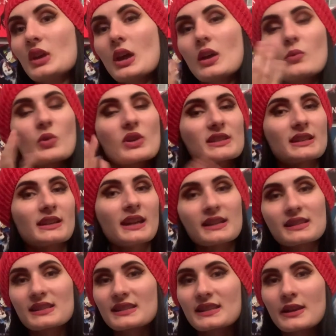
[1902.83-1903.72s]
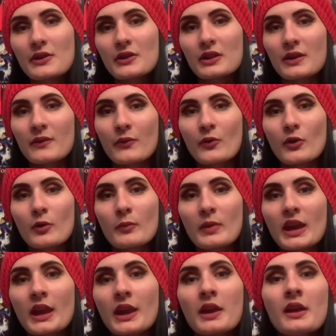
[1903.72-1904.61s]
Wasn't necessarily for
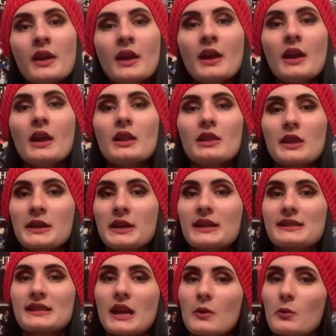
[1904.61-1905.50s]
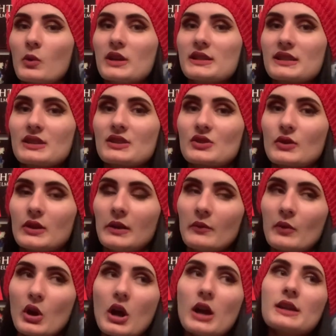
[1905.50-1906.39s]
me. Like I said, once it sort
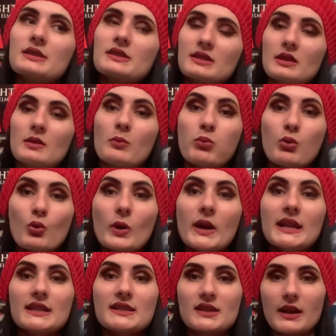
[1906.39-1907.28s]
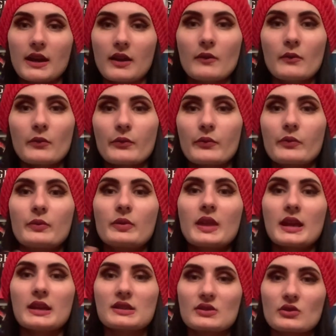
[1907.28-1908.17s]
of got to the point of
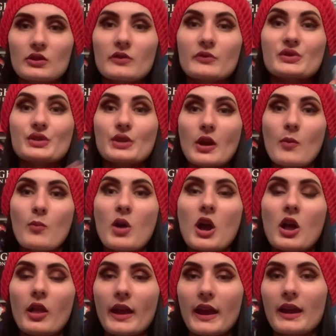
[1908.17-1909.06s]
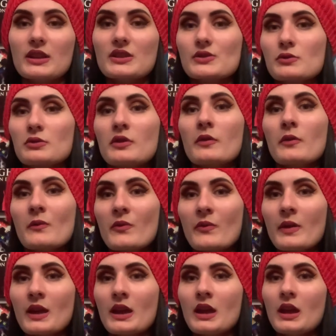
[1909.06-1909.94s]
things sort of snowballing and sort
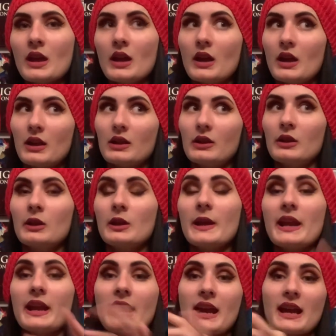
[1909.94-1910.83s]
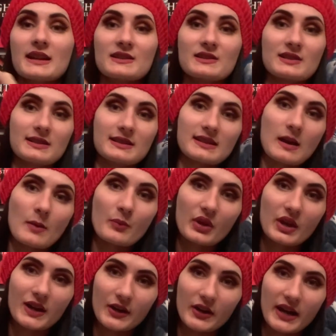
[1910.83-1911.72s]
of leading us to
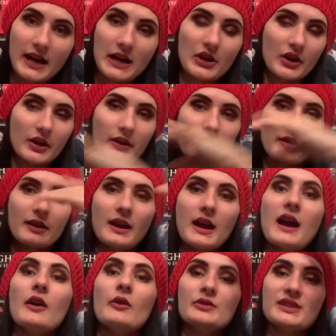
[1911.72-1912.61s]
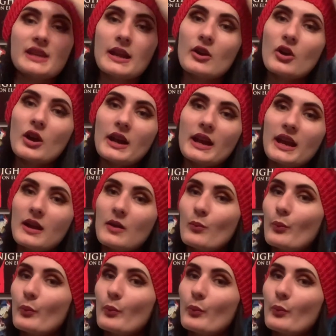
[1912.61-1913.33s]
something greater, I was in on it.